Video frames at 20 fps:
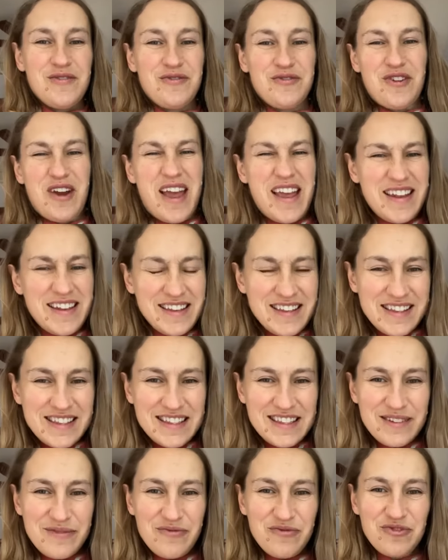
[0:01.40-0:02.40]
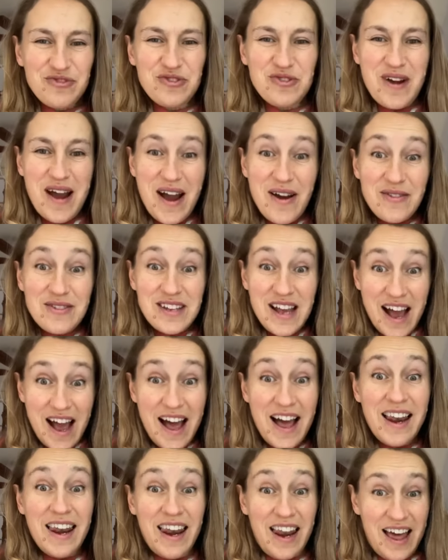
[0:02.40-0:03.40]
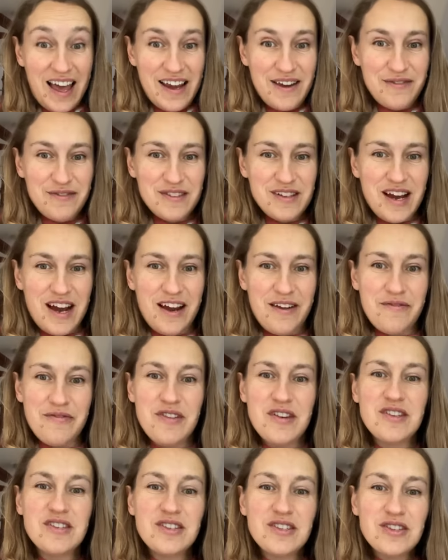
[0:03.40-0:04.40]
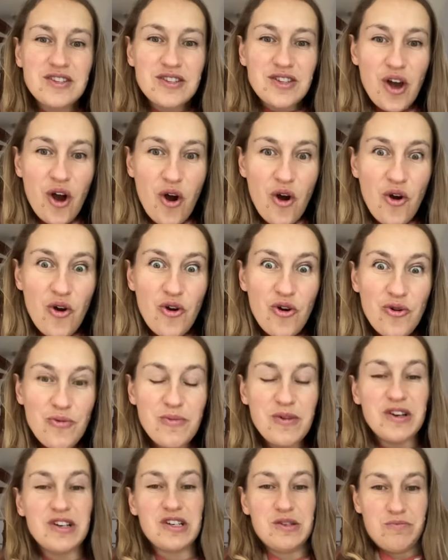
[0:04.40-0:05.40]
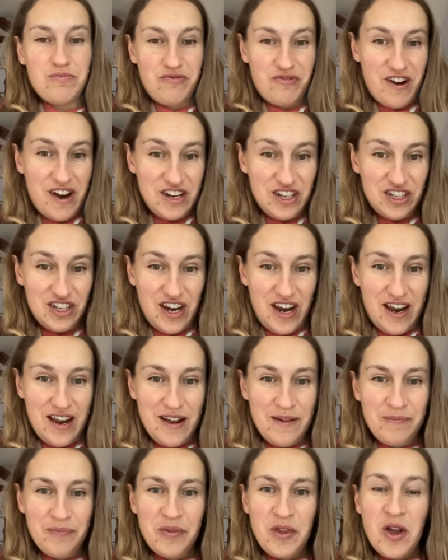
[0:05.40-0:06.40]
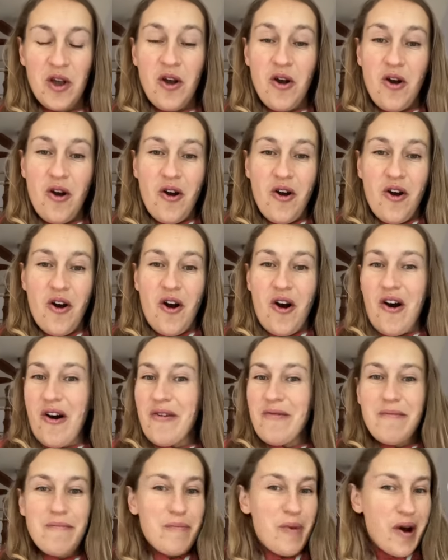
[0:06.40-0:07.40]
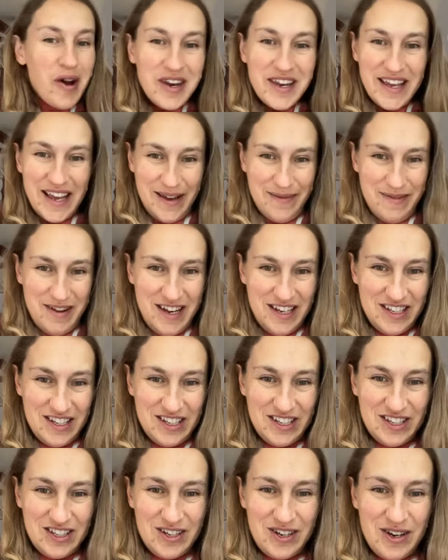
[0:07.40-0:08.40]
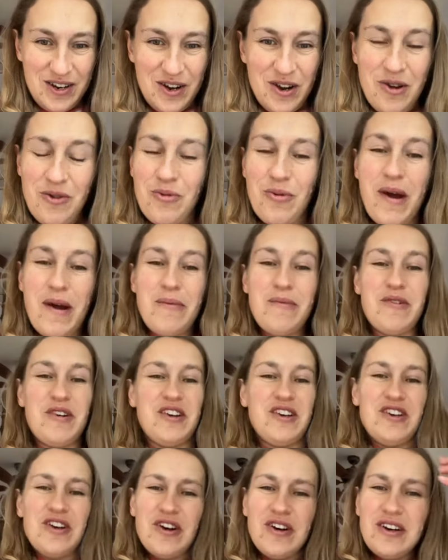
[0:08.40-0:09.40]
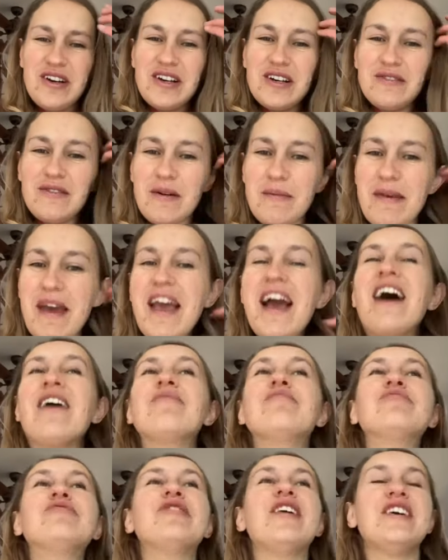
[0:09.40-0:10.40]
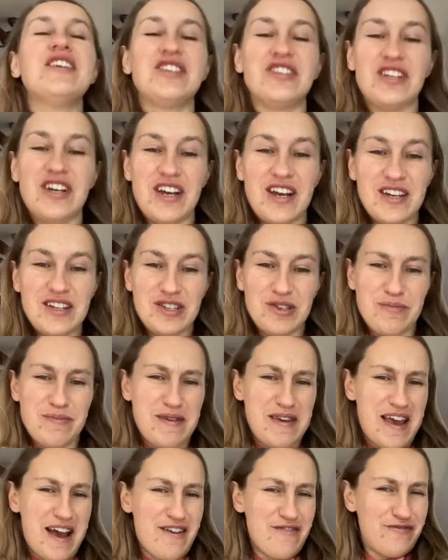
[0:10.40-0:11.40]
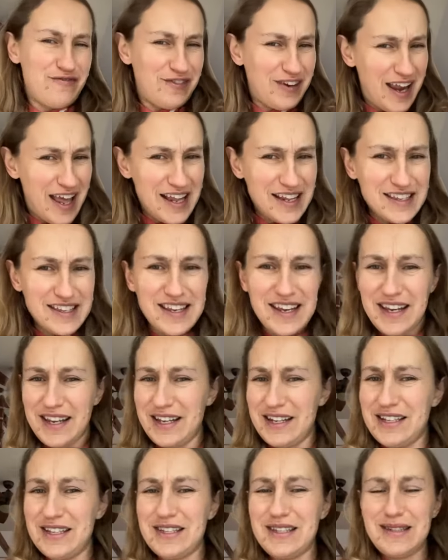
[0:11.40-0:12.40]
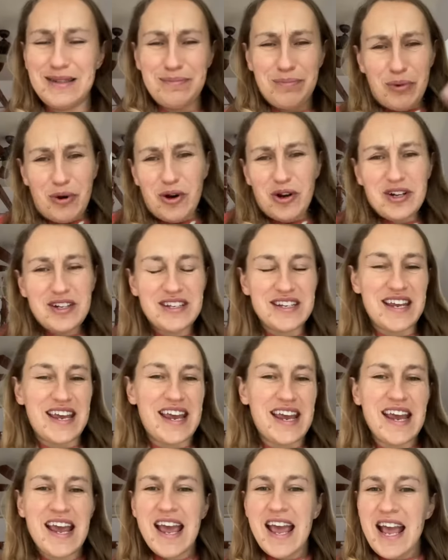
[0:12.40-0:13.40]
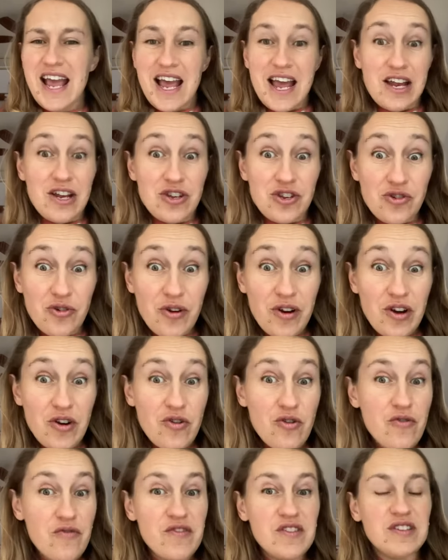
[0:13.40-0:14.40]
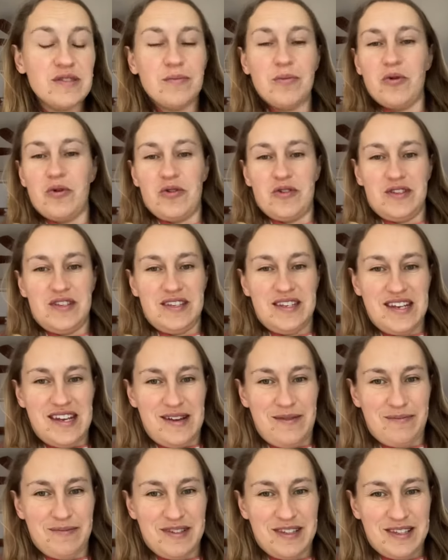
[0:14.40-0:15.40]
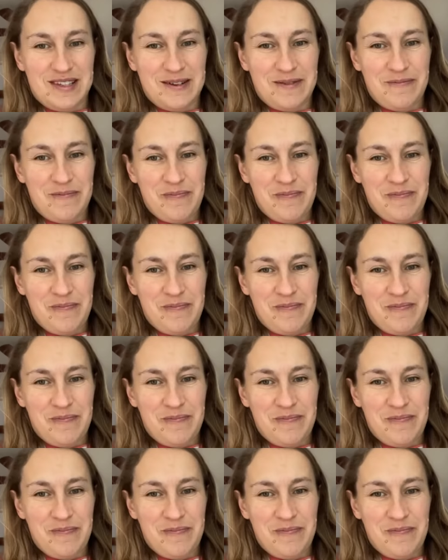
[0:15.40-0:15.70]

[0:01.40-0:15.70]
friends throughout our lifetime, there's so much pressure on body image. When we're younger, we may have pressure to be athletic and sporty and join all the sports teams.